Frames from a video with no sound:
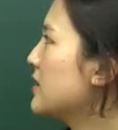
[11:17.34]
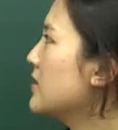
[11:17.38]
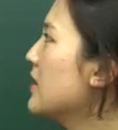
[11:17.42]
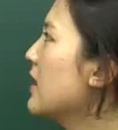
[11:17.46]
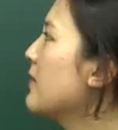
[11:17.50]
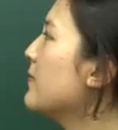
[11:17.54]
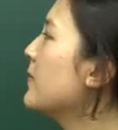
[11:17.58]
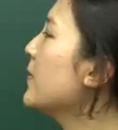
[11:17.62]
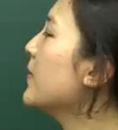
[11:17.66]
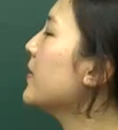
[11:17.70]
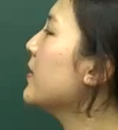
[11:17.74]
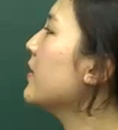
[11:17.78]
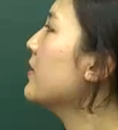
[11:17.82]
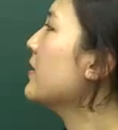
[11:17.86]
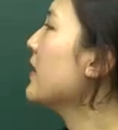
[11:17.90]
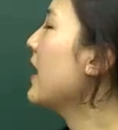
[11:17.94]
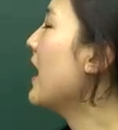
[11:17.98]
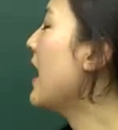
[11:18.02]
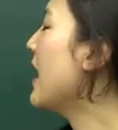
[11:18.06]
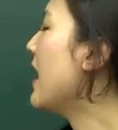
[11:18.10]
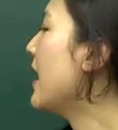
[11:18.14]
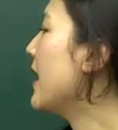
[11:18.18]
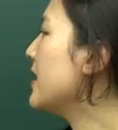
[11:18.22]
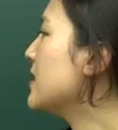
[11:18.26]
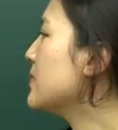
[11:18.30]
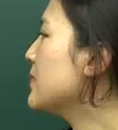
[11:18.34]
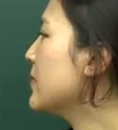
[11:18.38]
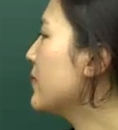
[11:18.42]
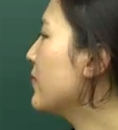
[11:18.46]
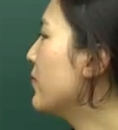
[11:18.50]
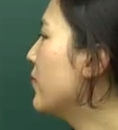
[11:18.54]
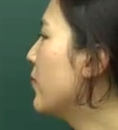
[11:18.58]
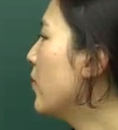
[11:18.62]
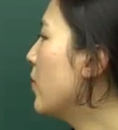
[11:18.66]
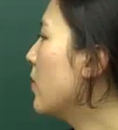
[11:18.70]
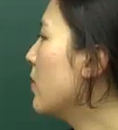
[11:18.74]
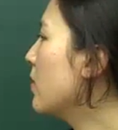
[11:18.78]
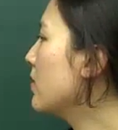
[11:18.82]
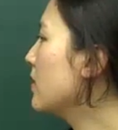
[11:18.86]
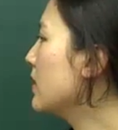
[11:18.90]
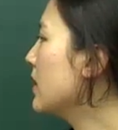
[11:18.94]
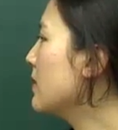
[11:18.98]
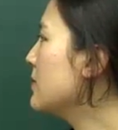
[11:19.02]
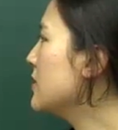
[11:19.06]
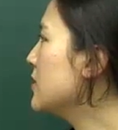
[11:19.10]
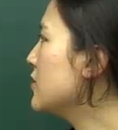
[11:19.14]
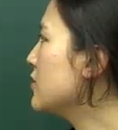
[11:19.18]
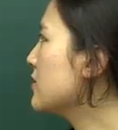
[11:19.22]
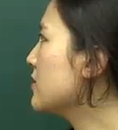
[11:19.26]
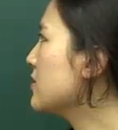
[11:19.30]
never done i's before, let
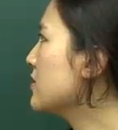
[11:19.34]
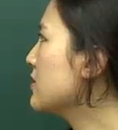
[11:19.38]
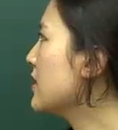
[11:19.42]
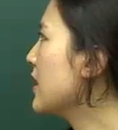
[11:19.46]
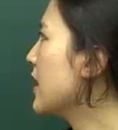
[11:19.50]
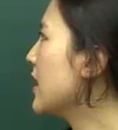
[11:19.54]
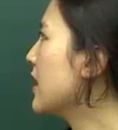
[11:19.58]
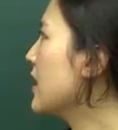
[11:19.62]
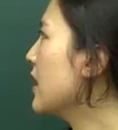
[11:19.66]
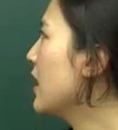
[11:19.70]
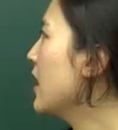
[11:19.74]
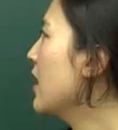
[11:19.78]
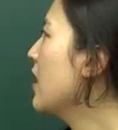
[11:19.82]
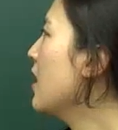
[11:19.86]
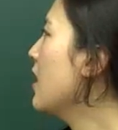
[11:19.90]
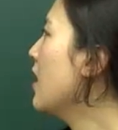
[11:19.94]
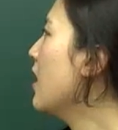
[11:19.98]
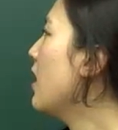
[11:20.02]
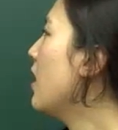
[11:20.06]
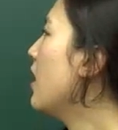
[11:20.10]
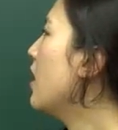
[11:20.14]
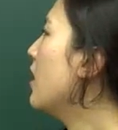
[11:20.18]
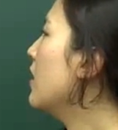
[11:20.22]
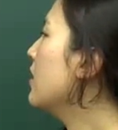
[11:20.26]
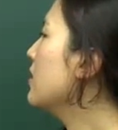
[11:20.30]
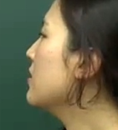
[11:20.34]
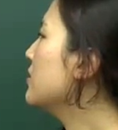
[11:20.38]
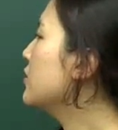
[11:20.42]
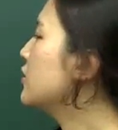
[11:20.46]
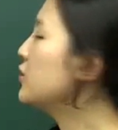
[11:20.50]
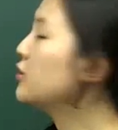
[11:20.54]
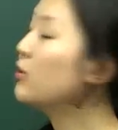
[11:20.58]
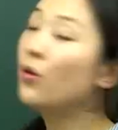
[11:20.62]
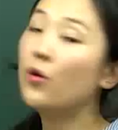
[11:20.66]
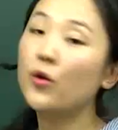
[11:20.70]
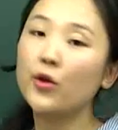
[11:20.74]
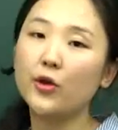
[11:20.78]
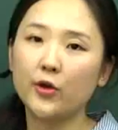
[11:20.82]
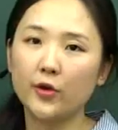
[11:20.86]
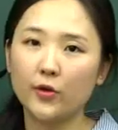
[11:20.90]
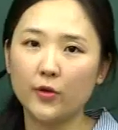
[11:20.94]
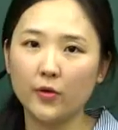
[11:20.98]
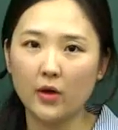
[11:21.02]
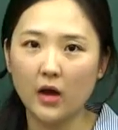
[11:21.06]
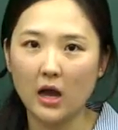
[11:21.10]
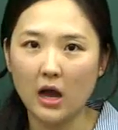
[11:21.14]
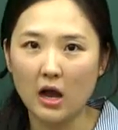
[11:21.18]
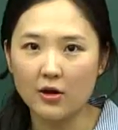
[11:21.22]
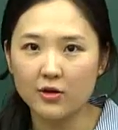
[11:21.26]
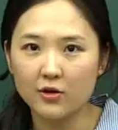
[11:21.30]
me just show you
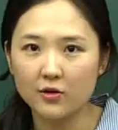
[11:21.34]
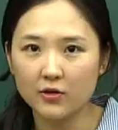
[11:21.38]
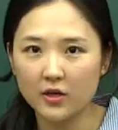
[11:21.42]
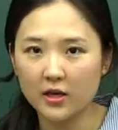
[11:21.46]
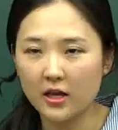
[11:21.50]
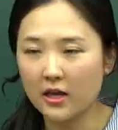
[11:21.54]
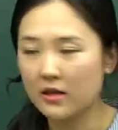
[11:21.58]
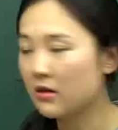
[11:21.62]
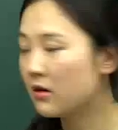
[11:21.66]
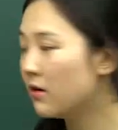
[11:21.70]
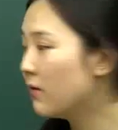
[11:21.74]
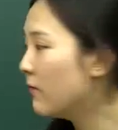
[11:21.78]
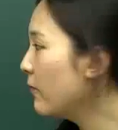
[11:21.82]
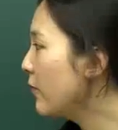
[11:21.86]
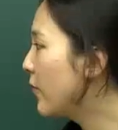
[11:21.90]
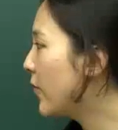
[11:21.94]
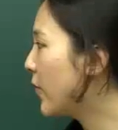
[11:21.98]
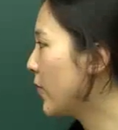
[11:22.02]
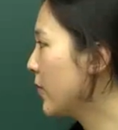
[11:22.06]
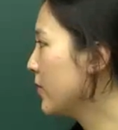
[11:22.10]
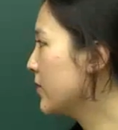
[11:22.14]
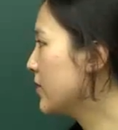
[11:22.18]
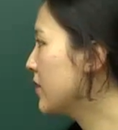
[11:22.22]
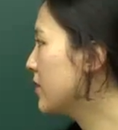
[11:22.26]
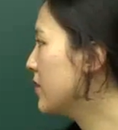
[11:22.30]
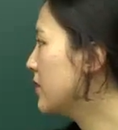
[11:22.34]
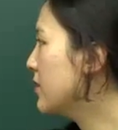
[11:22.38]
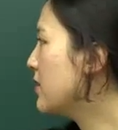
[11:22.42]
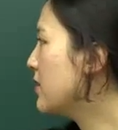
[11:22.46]
how you can convert